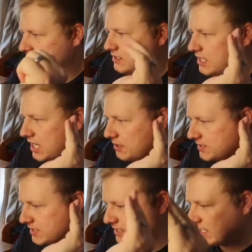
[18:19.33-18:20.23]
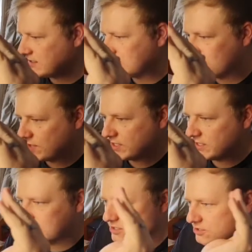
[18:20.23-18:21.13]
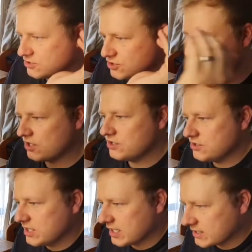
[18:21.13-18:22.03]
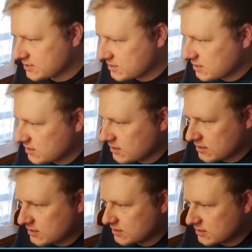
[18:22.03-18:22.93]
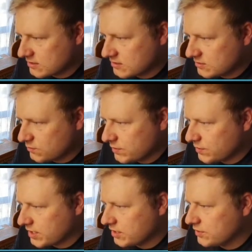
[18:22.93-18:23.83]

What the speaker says: I'm going to download one here just to show you guys. We want to go